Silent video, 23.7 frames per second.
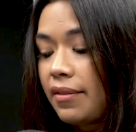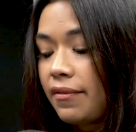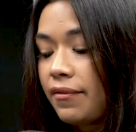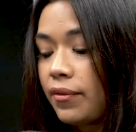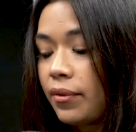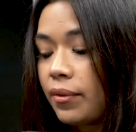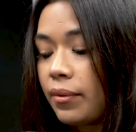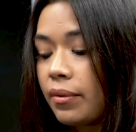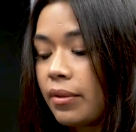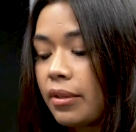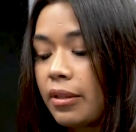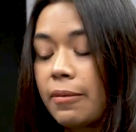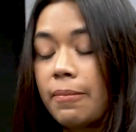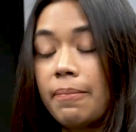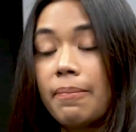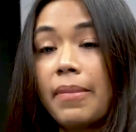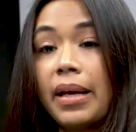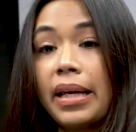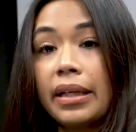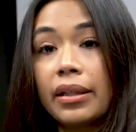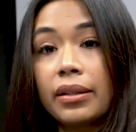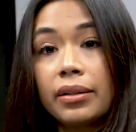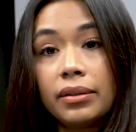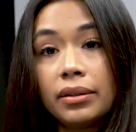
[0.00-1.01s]
for
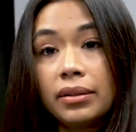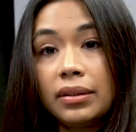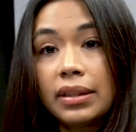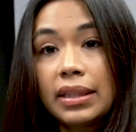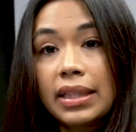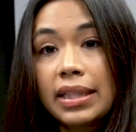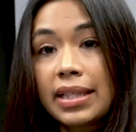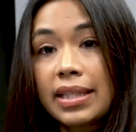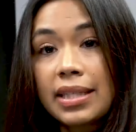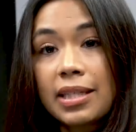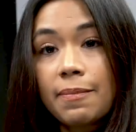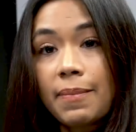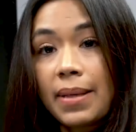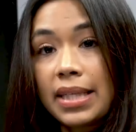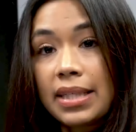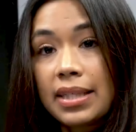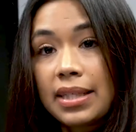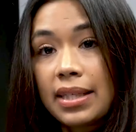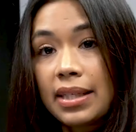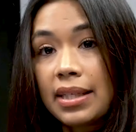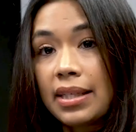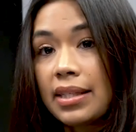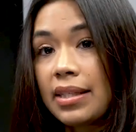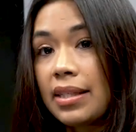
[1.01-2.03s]
medical
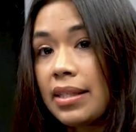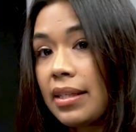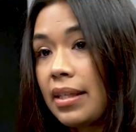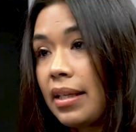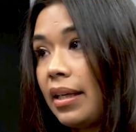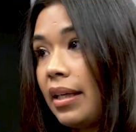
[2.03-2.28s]
expenses,